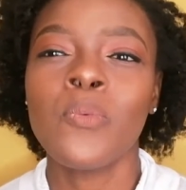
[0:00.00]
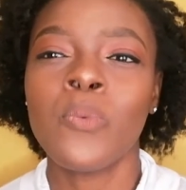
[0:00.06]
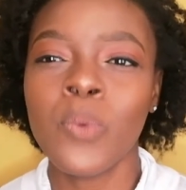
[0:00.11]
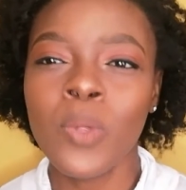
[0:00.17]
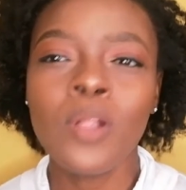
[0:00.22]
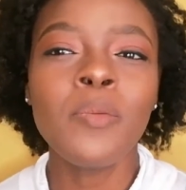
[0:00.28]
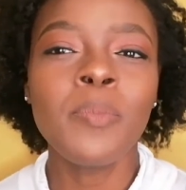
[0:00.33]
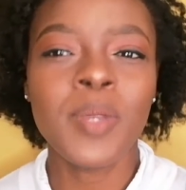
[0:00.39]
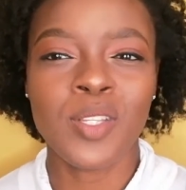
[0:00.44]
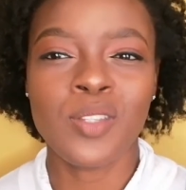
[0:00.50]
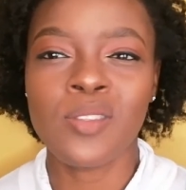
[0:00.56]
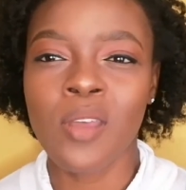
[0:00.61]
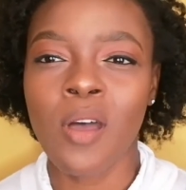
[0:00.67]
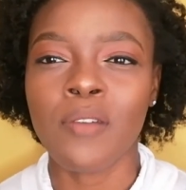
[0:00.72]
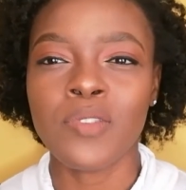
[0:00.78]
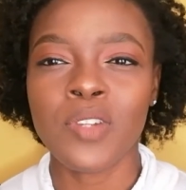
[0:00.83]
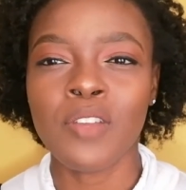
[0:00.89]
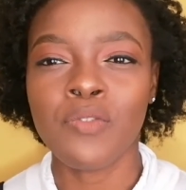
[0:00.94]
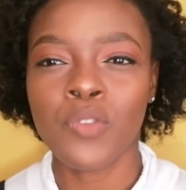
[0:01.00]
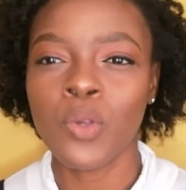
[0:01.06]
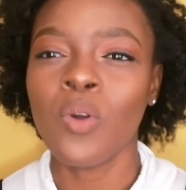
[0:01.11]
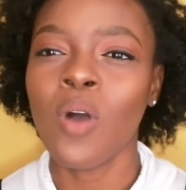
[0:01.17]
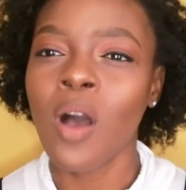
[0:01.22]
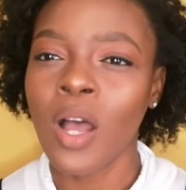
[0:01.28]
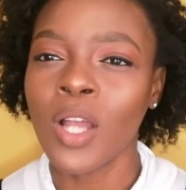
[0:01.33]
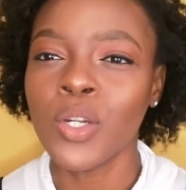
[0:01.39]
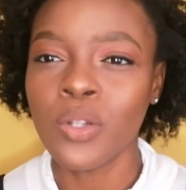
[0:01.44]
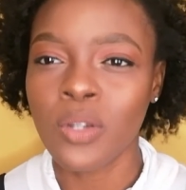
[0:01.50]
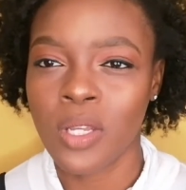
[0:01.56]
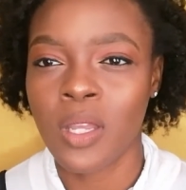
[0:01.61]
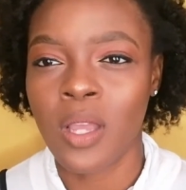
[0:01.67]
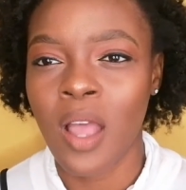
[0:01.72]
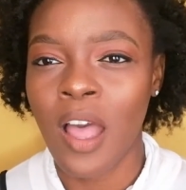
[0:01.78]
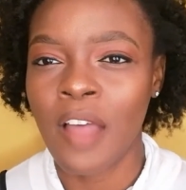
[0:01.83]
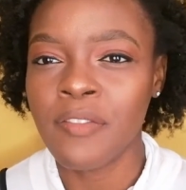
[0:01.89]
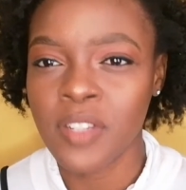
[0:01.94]
will be soft if you are
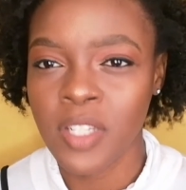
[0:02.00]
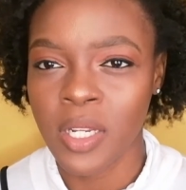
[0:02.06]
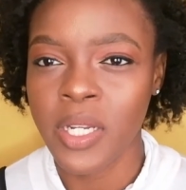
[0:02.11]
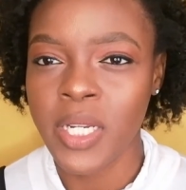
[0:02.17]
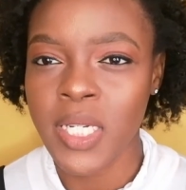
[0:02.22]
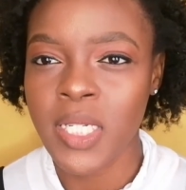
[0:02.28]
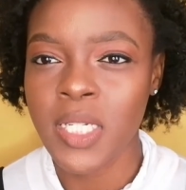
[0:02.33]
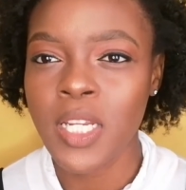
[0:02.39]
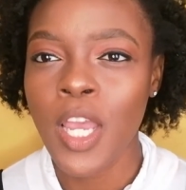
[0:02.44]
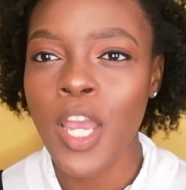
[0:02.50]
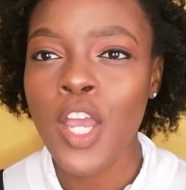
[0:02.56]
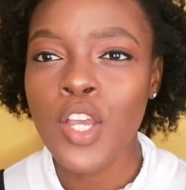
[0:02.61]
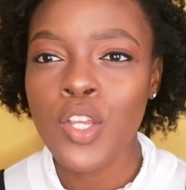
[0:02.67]
looking after it.